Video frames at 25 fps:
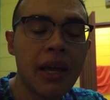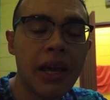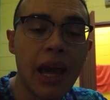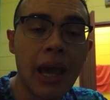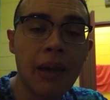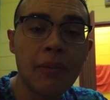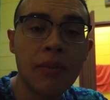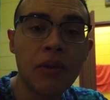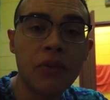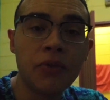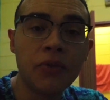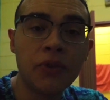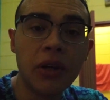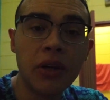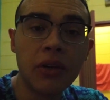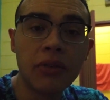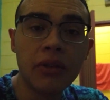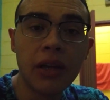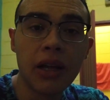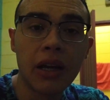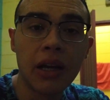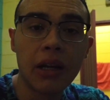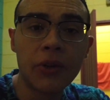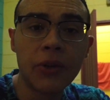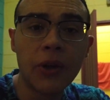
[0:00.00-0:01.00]
came in
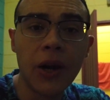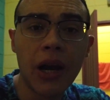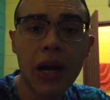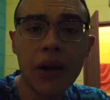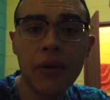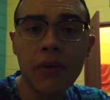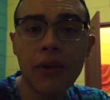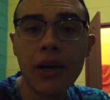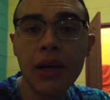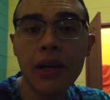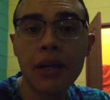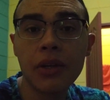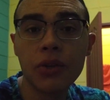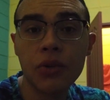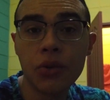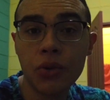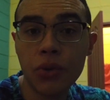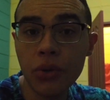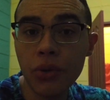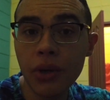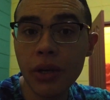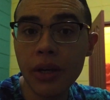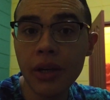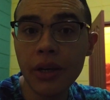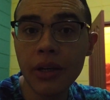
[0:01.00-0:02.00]
from Nicaragua
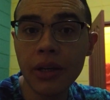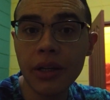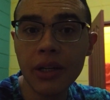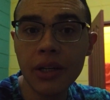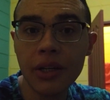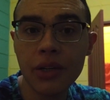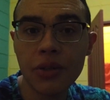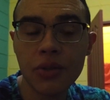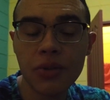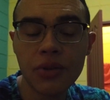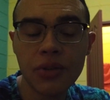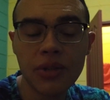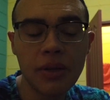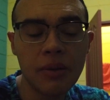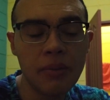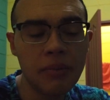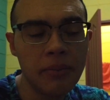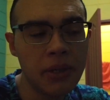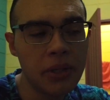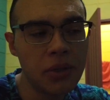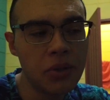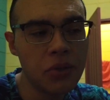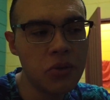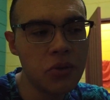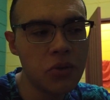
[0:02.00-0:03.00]
to here, to
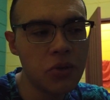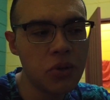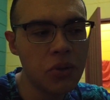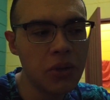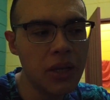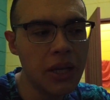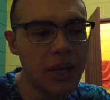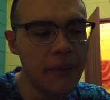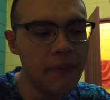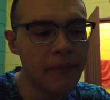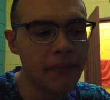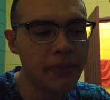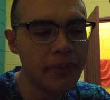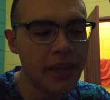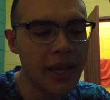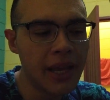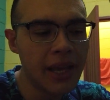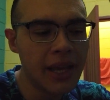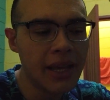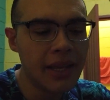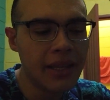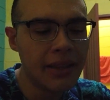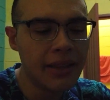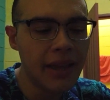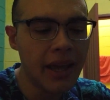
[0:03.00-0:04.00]
São Pedro Sula.
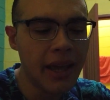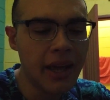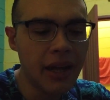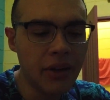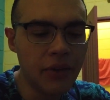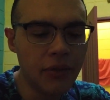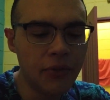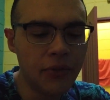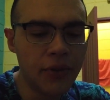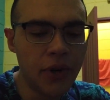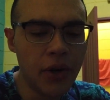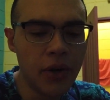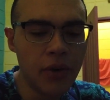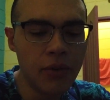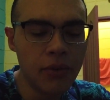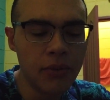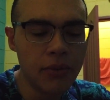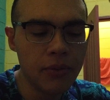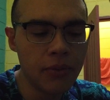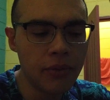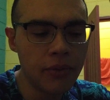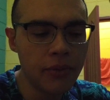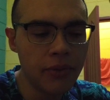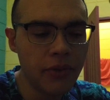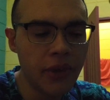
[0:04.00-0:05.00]
They are
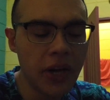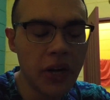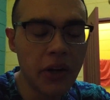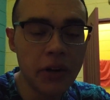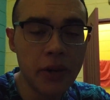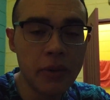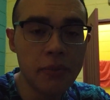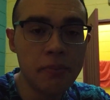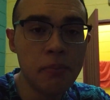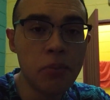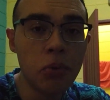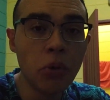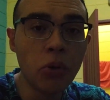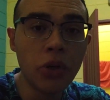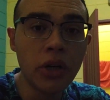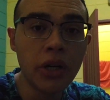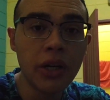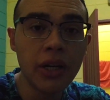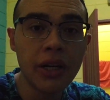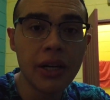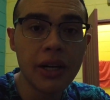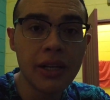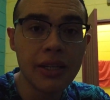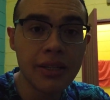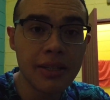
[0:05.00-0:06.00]
from very
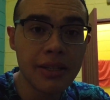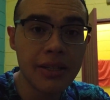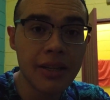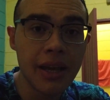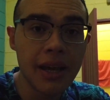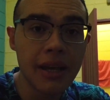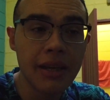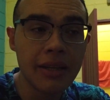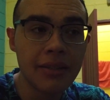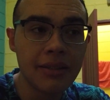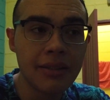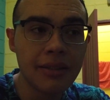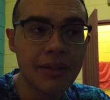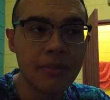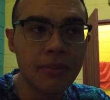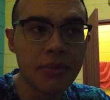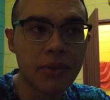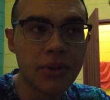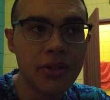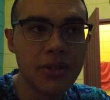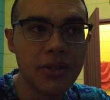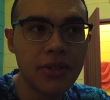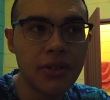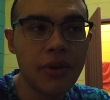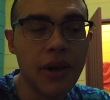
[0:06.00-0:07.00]
poor states in
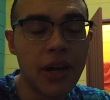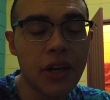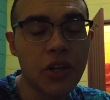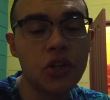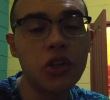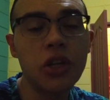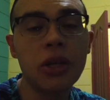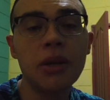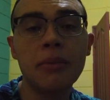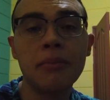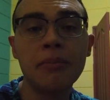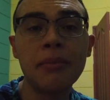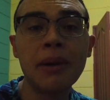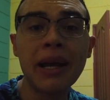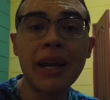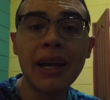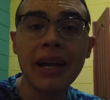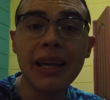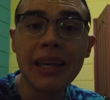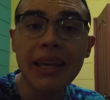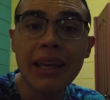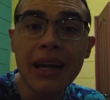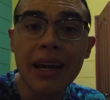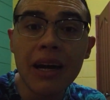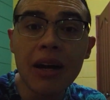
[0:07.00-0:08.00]
Brazil. Actually,
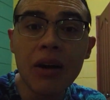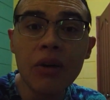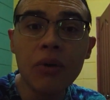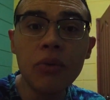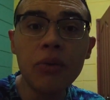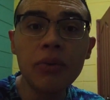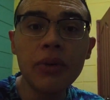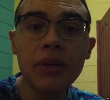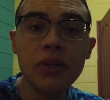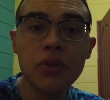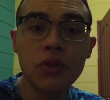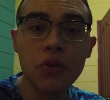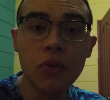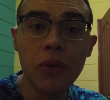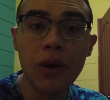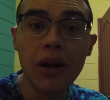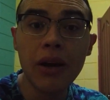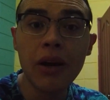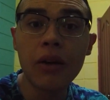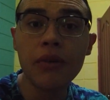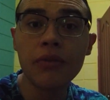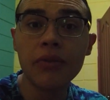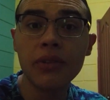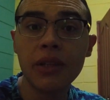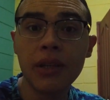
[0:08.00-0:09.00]
Maranhão is
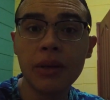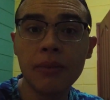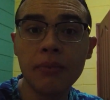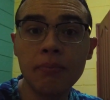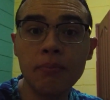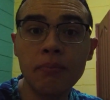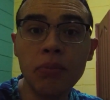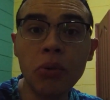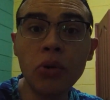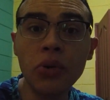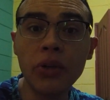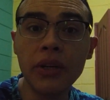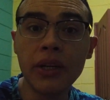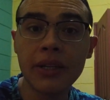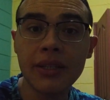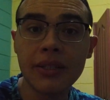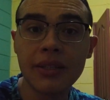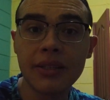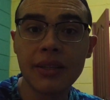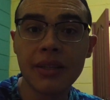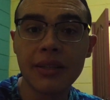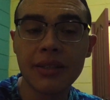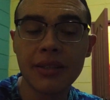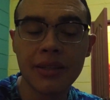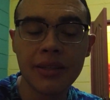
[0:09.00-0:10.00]
one of the
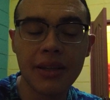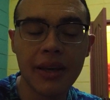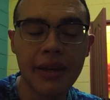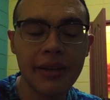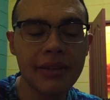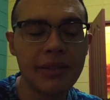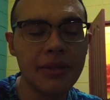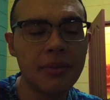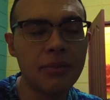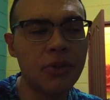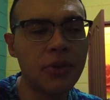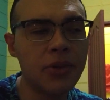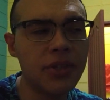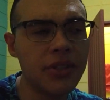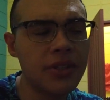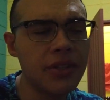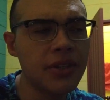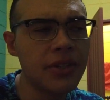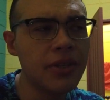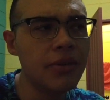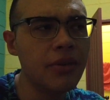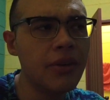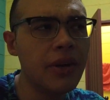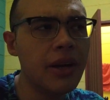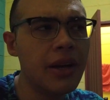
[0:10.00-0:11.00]
poorest states in
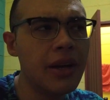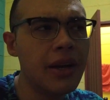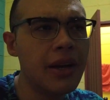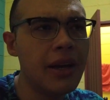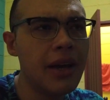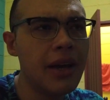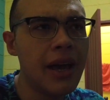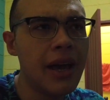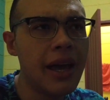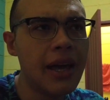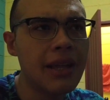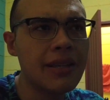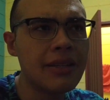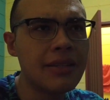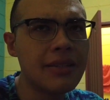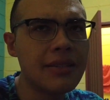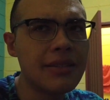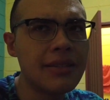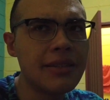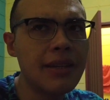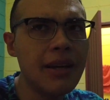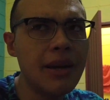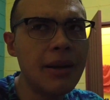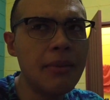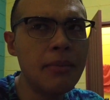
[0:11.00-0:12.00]
Brazil. And
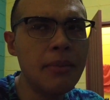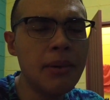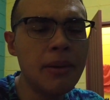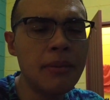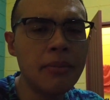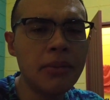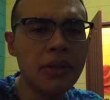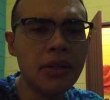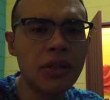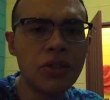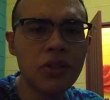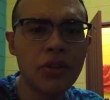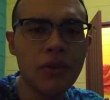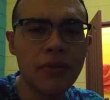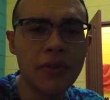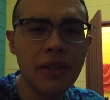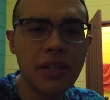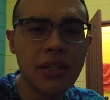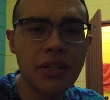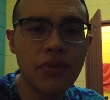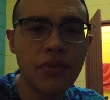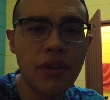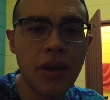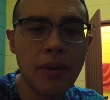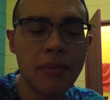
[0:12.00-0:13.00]
some members of
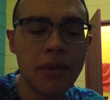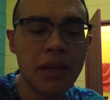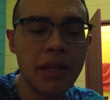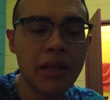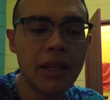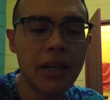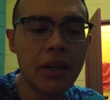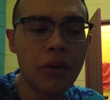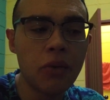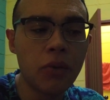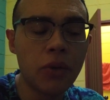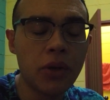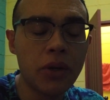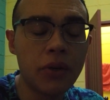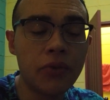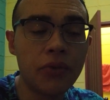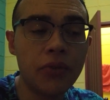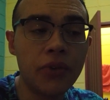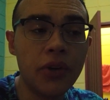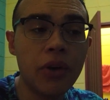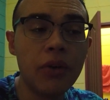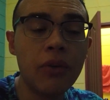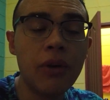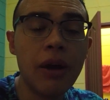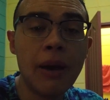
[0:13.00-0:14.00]
this family, they were
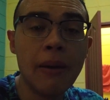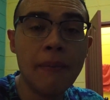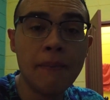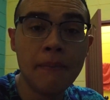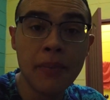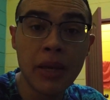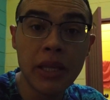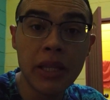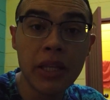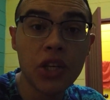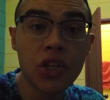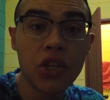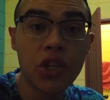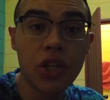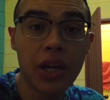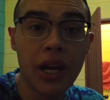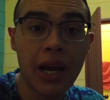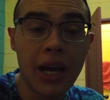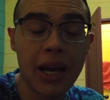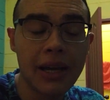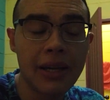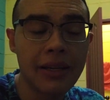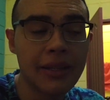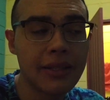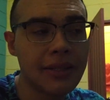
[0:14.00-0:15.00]
from Minas
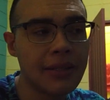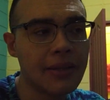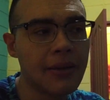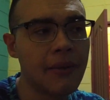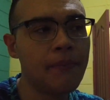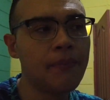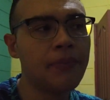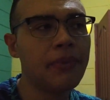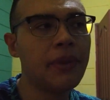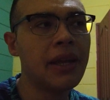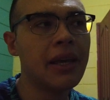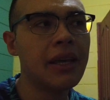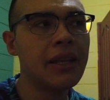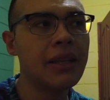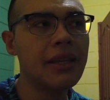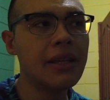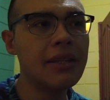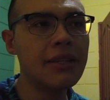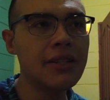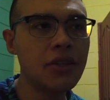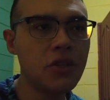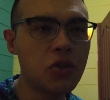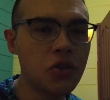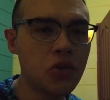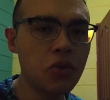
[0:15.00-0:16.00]
Gerais.
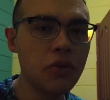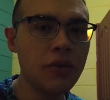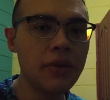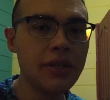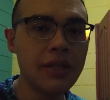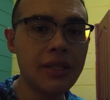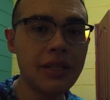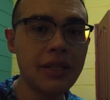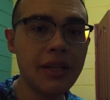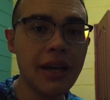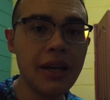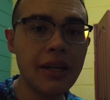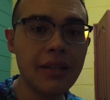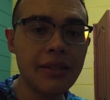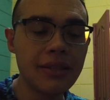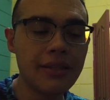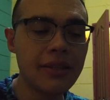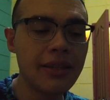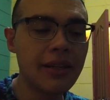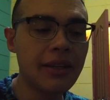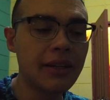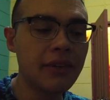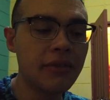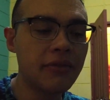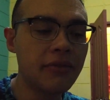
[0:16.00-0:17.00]
These two states,
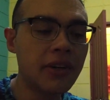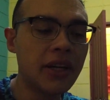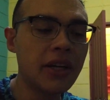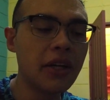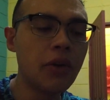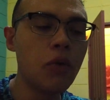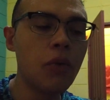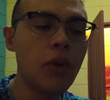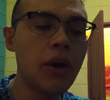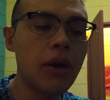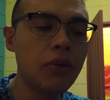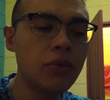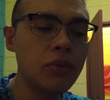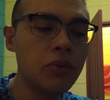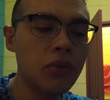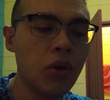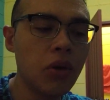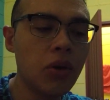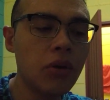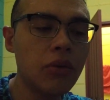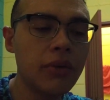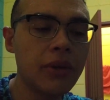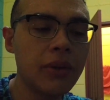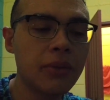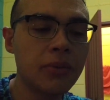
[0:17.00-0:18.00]
they're very well
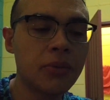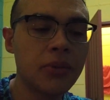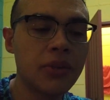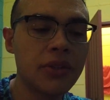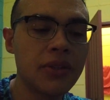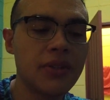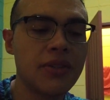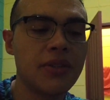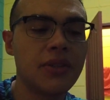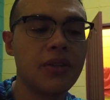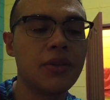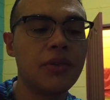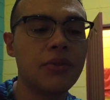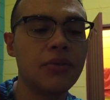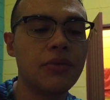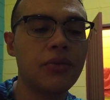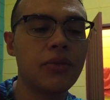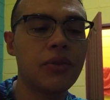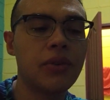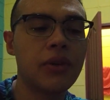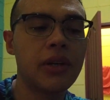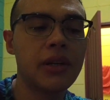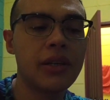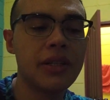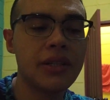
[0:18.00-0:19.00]
known in Brazil
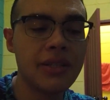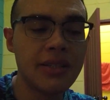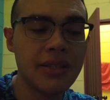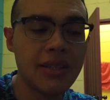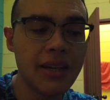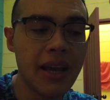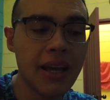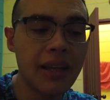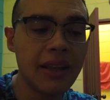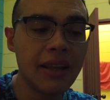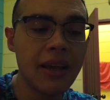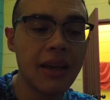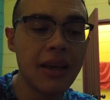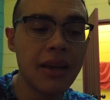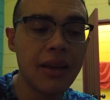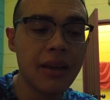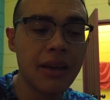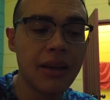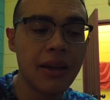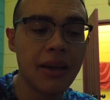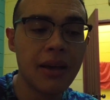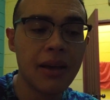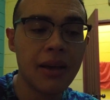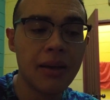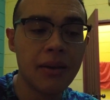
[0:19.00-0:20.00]
for
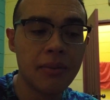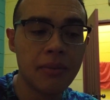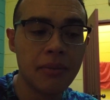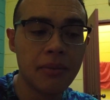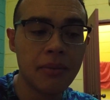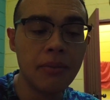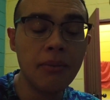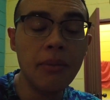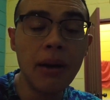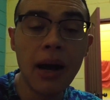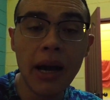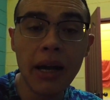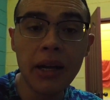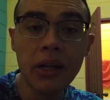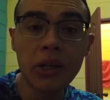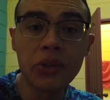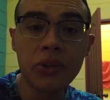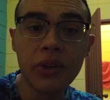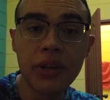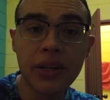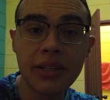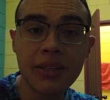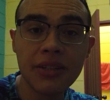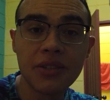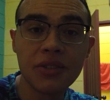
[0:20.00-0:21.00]
sending
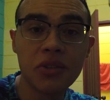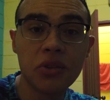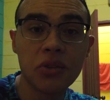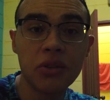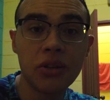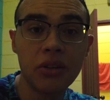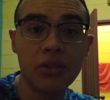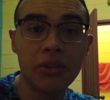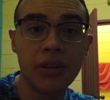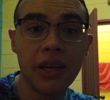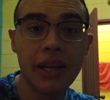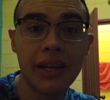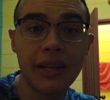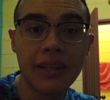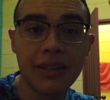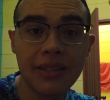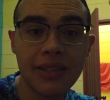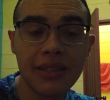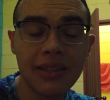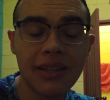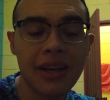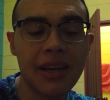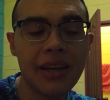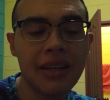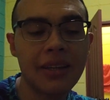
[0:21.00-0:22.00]
migrants to the United
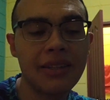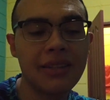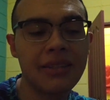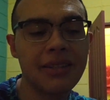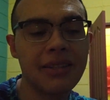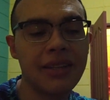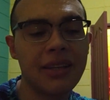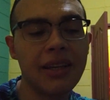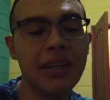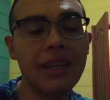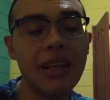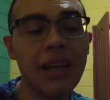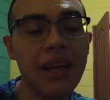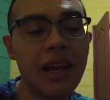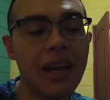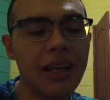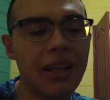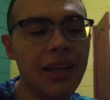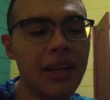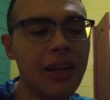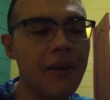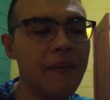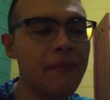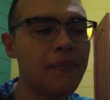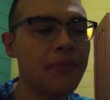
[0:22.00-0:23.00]
States
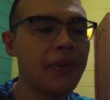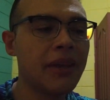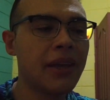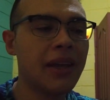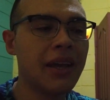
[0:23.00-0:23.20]
illegally.